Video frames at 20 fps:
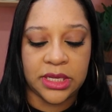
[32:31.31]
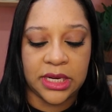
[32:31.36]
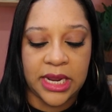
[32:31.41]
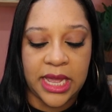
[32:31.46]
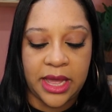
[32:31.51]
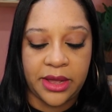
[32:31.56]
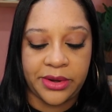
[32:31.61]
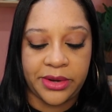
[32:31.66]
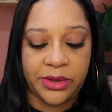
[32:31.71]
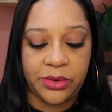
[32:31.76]
And
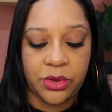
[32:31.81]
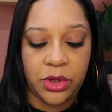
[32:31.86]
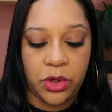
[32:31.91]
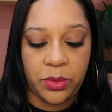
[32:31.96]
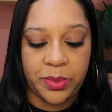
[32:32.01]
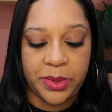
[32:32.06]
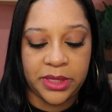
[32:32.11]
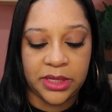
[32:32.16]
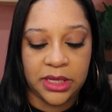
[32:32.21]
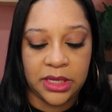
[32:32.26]
how do you
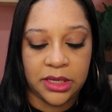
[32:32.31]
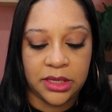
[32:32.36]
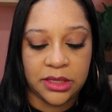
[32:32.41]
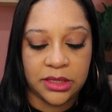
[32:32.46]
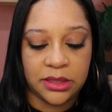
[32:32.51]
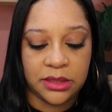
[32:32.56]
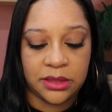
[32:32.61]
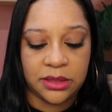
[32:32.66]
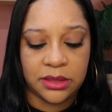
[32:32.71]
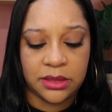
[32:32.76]
open
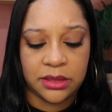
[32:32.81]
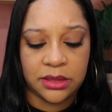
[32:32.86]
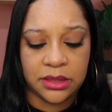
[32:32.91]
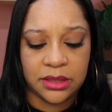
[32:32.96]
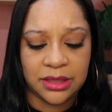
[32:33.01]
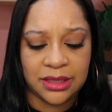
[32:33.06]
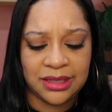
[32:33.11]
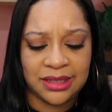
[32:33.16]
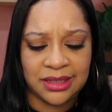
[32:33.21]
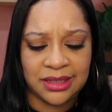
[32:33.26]
this?